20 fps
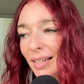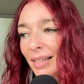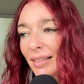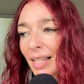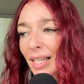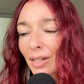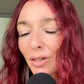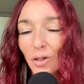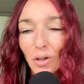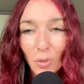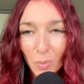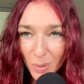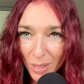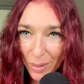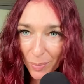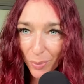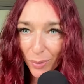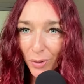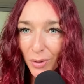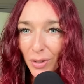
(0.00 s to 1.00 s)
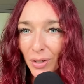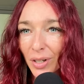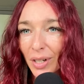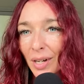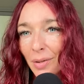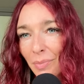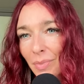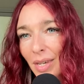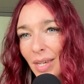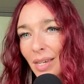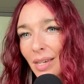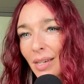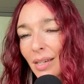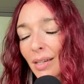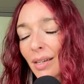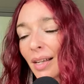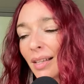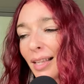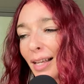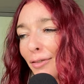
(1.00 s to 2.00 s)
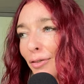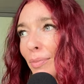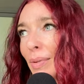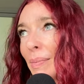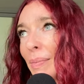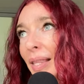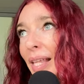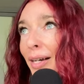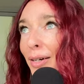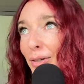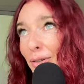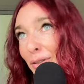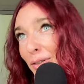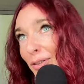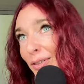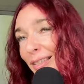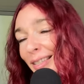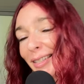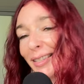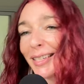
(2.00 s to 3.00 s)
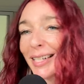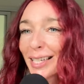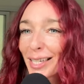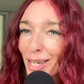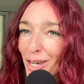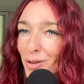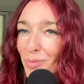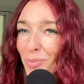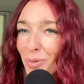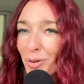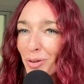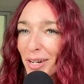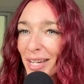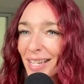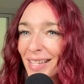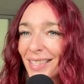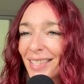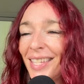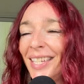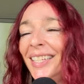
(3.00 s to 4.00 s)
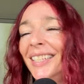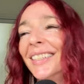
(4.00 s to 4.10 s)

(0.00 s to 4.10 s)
like new people you're going to meet and like for me be like oh is there any cute boys